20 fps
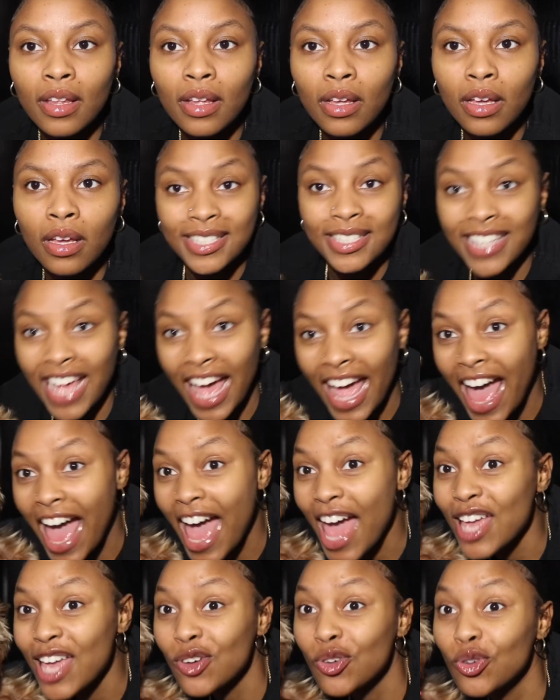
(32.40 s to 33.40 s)
Say
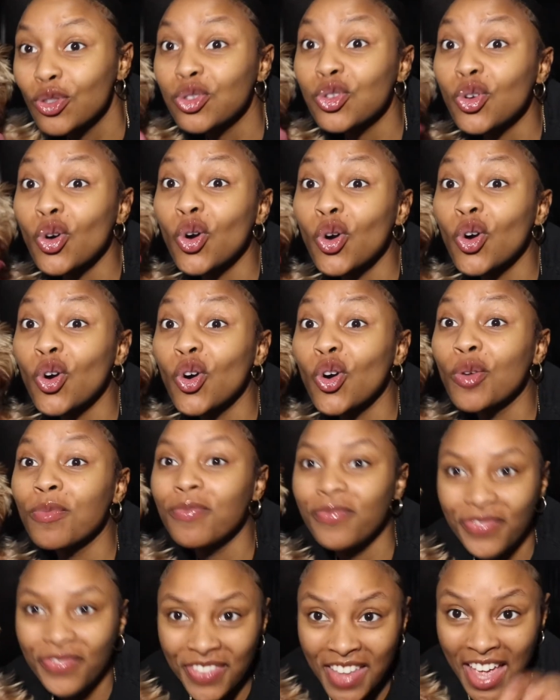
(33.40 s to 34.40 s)
hey, YouTube.
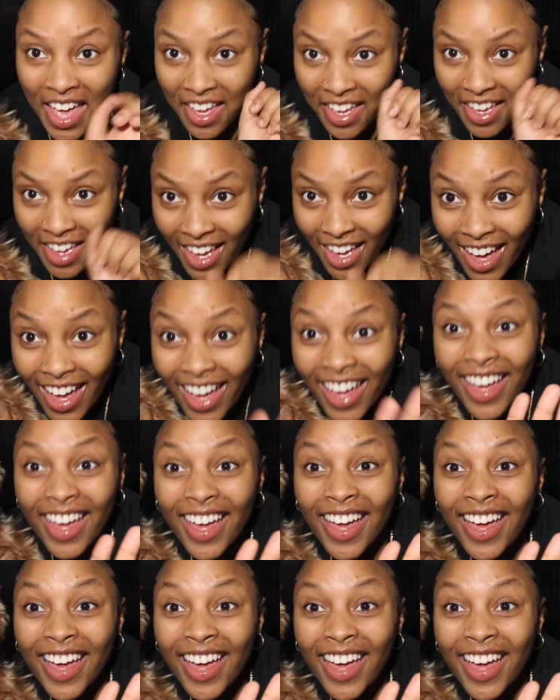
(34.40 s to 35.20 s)
Hey.